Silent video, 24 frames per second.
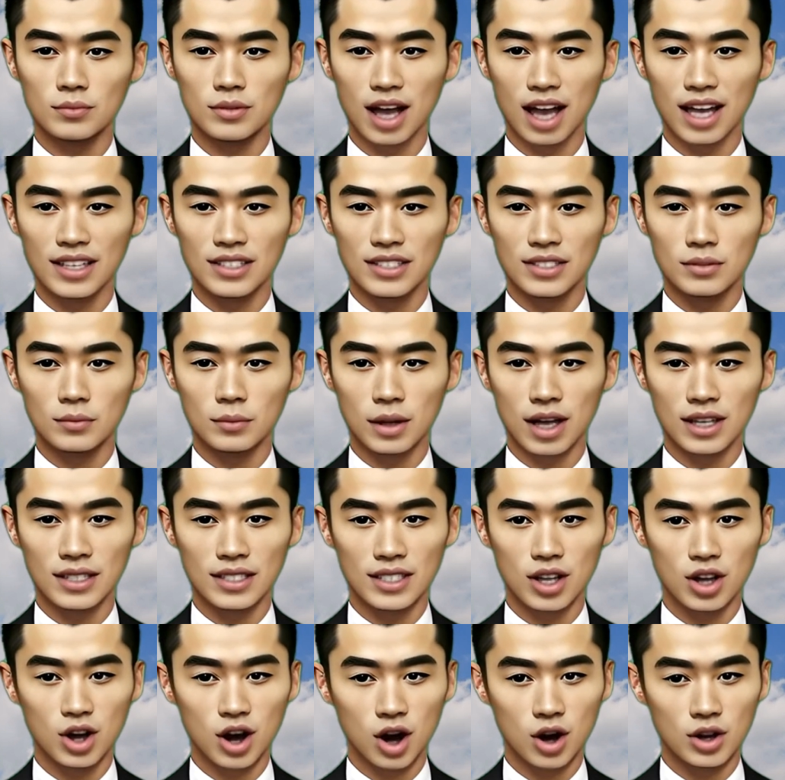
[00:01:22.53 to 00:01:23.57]

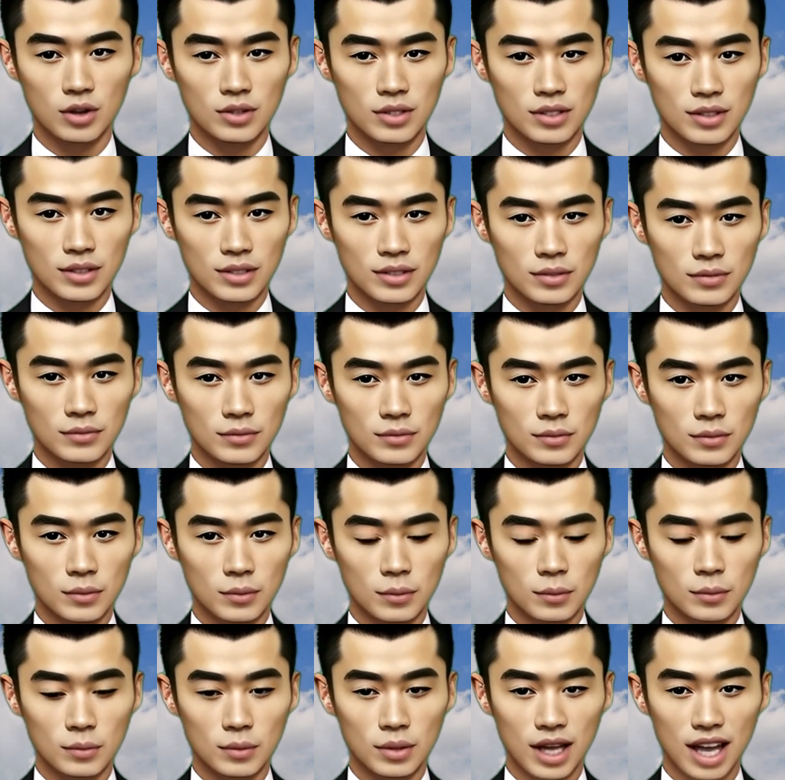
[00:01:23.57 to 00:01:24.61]
Estimating costs.
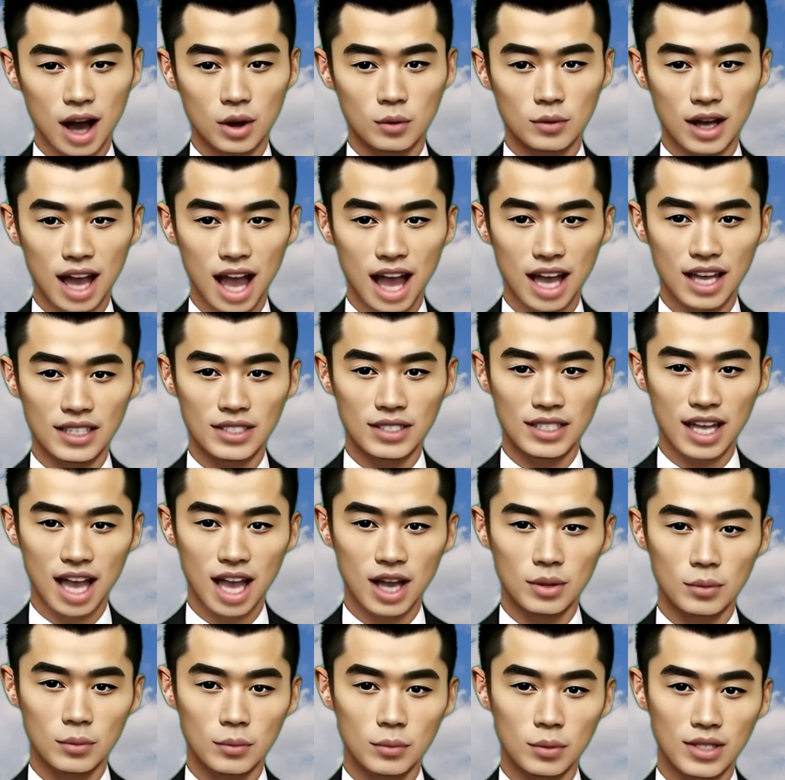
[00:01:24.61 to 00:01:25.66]
BOKs
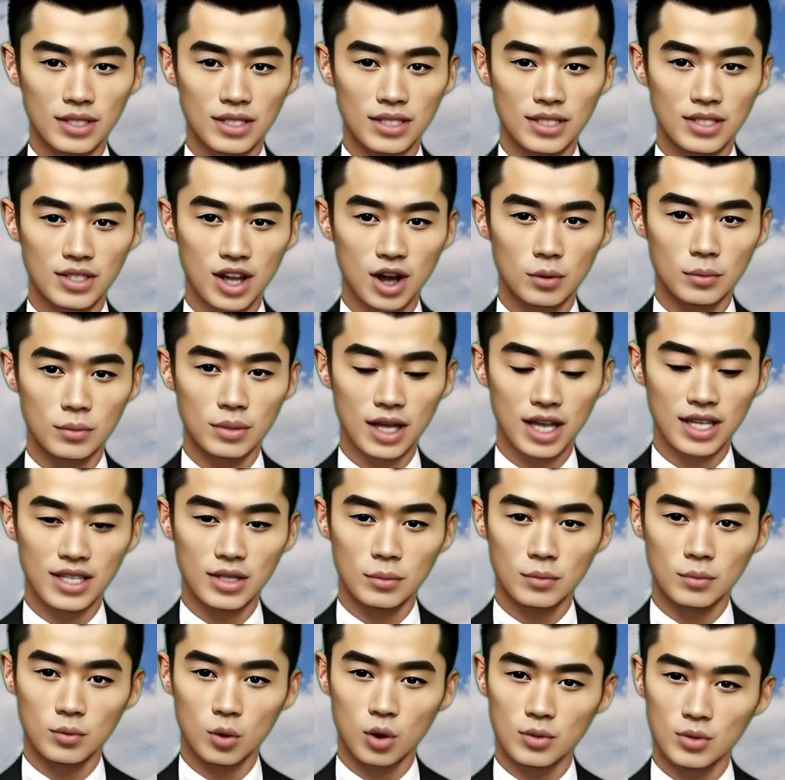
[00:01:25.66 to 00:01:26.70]
help in determining
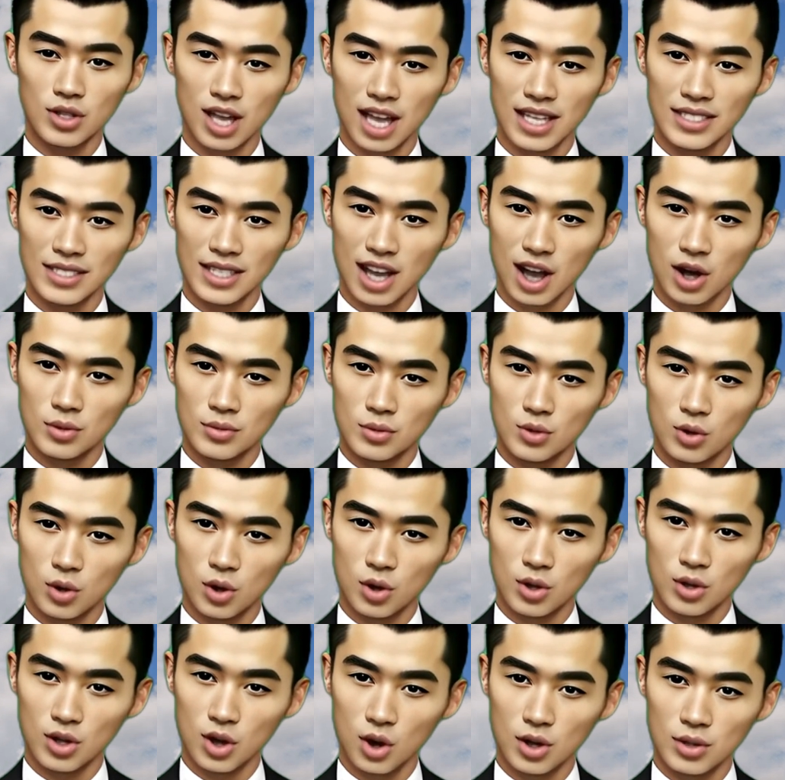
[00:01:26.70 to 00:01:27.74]
the project's
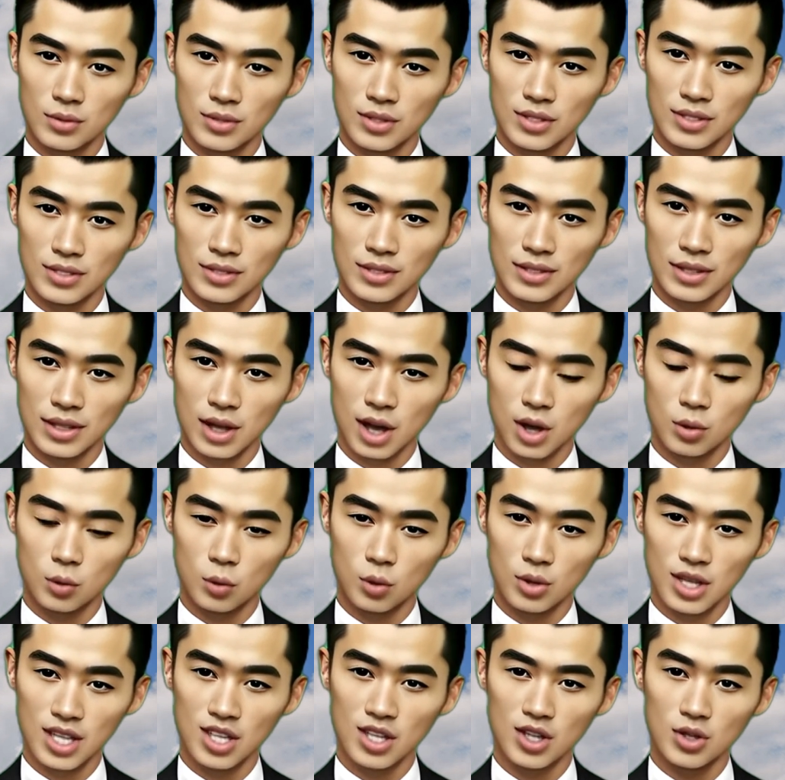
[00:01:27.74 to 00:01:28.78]
overall cost,
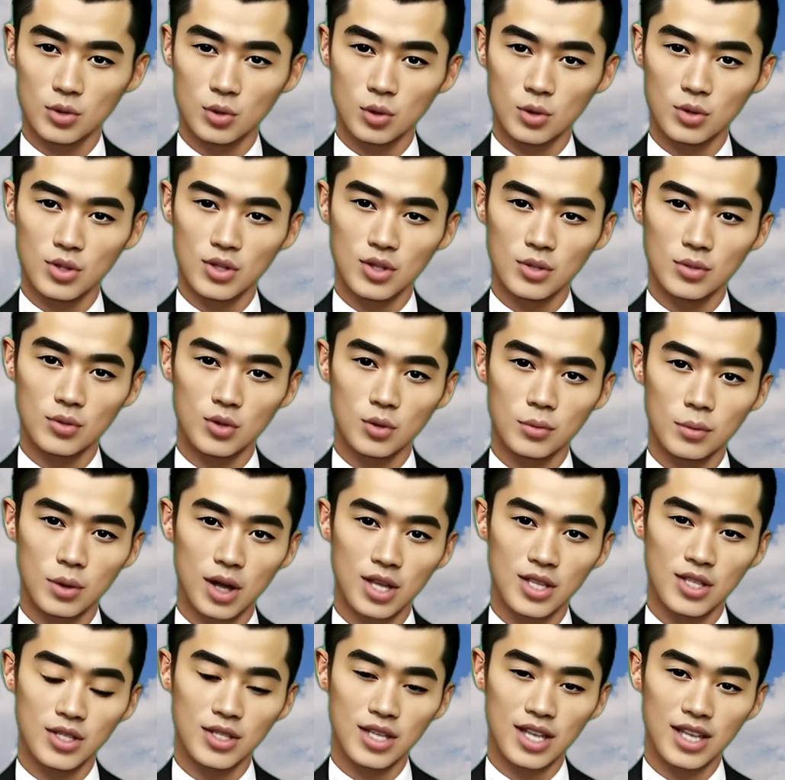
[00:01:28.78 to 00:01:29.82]
which is crucial for
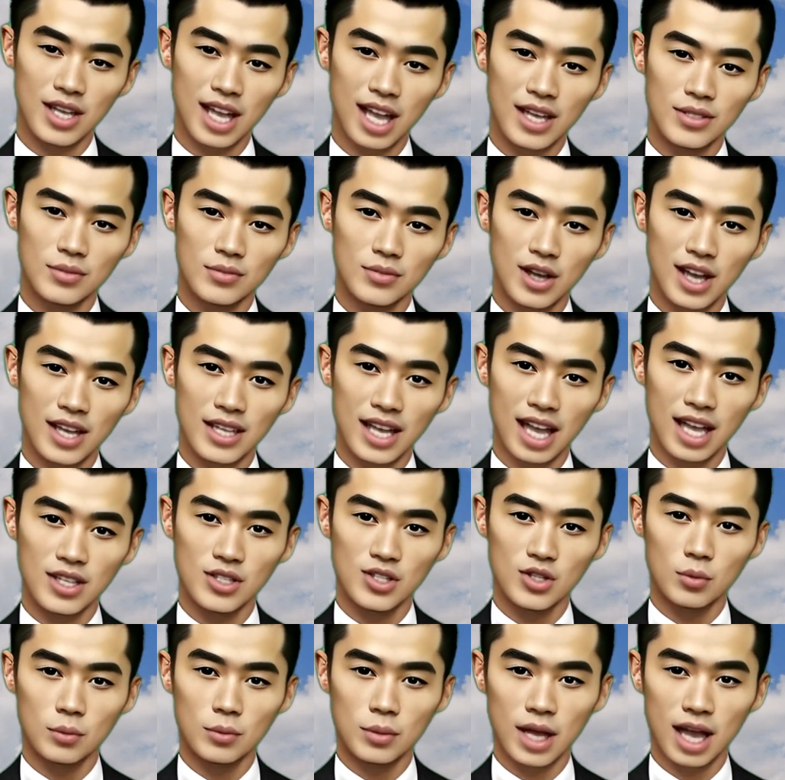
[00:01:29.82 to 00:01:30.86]
budgeting and
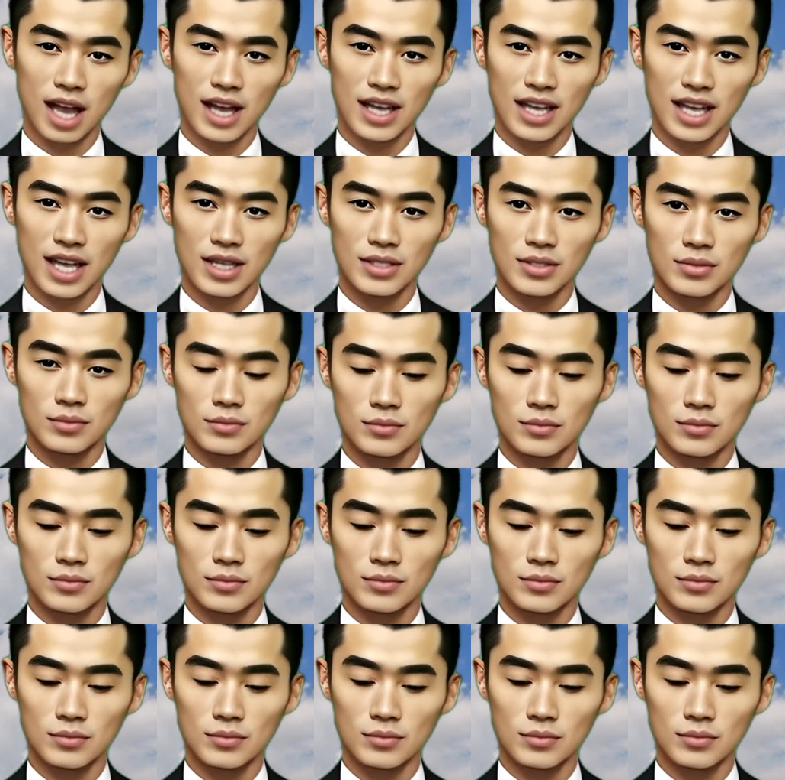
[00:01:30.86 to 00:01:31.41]
financial planning.